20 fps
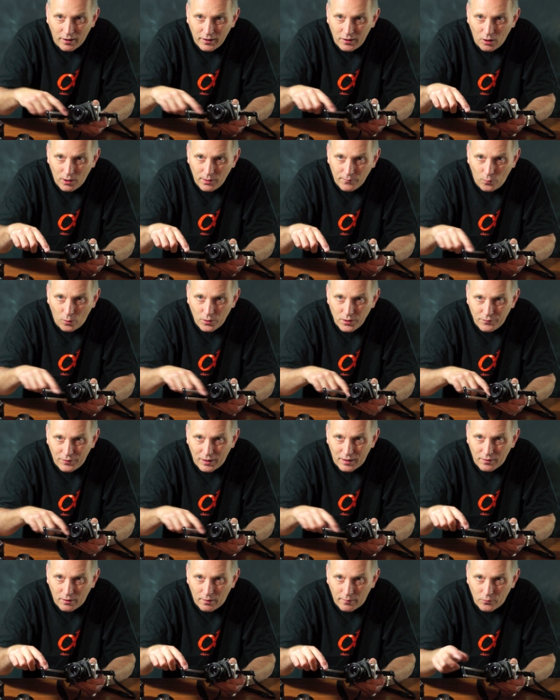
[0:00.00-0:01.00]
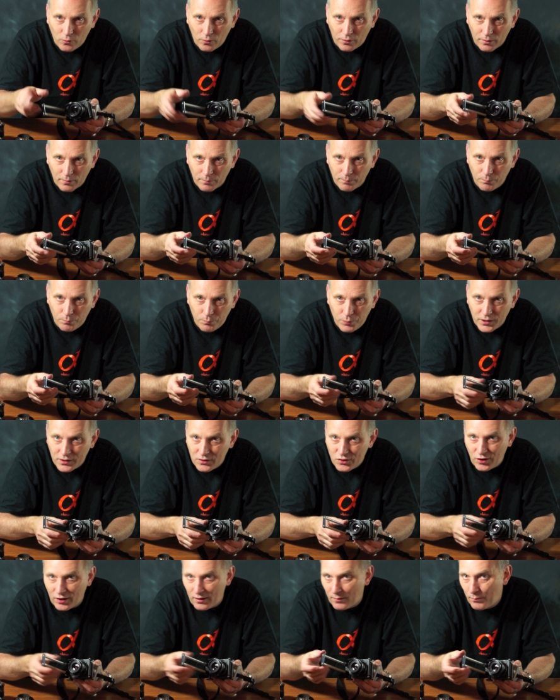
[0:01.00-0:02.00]
I can't avoid the fact that I've got a
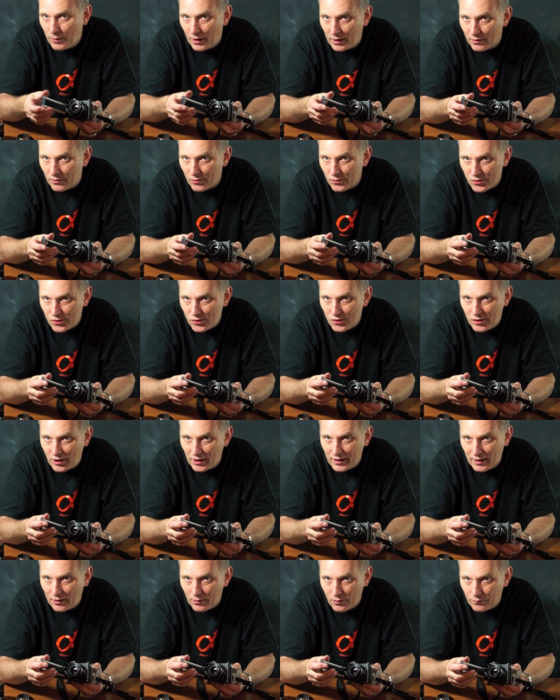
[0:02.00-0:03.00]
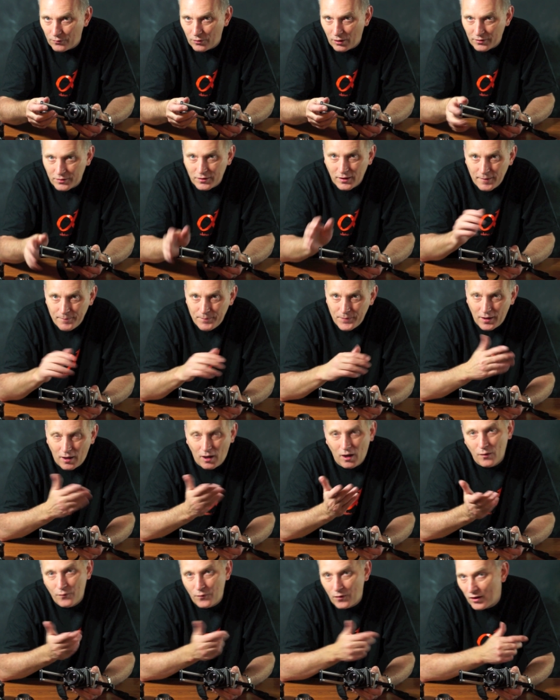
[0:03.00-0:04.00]
big set of bellows sticking out the front.
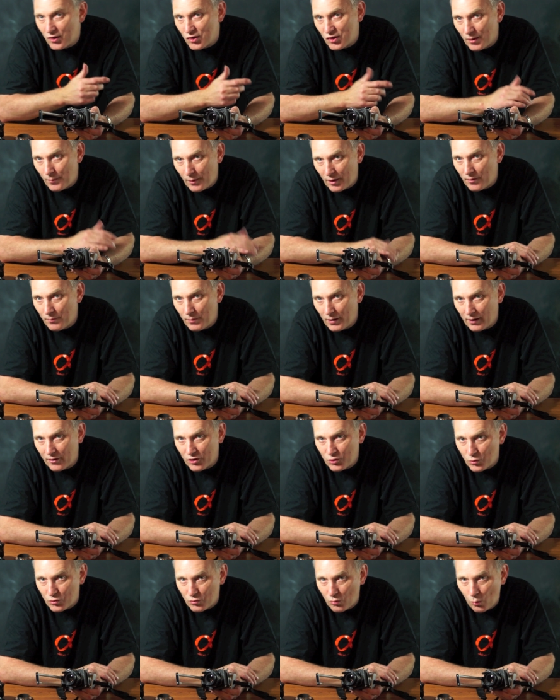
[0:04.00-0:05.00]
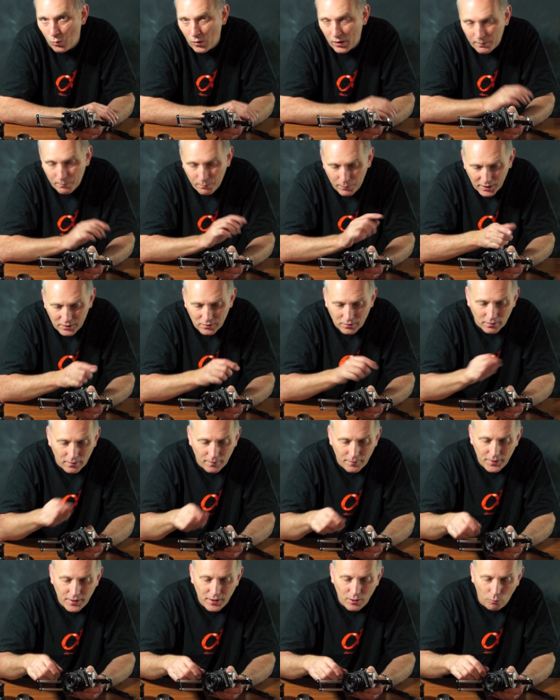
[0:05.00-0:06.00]
I'll find some other bellows which will work better.
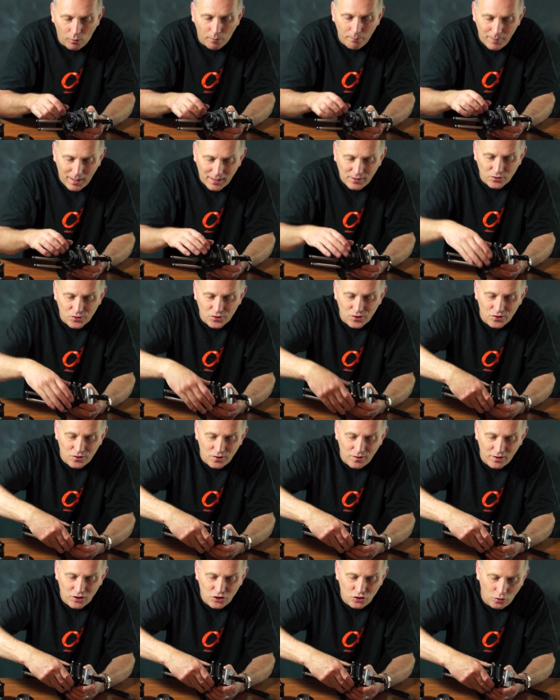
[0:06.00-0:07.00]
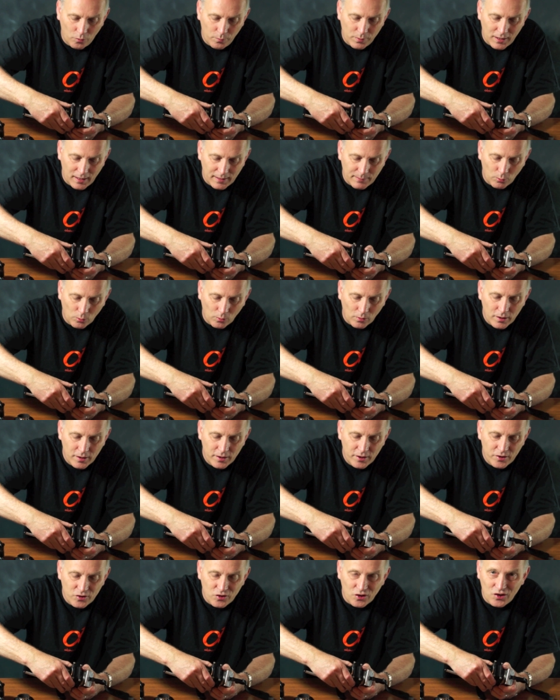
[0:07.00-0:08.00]
What matters is that they should be able
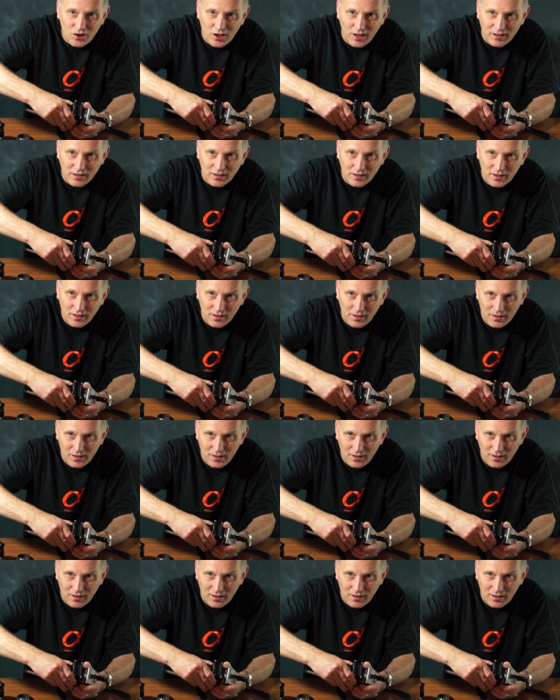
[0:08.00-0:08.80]
to take